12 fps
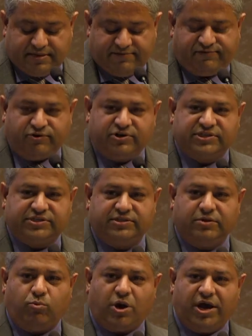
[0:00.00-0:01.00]
Focus on
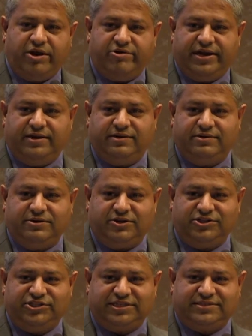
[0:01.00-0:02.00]
the wiring,
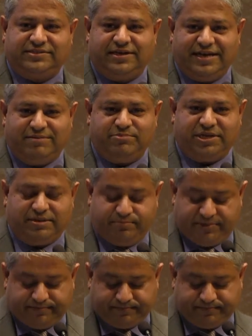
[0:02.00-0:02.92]
not just the light bulb.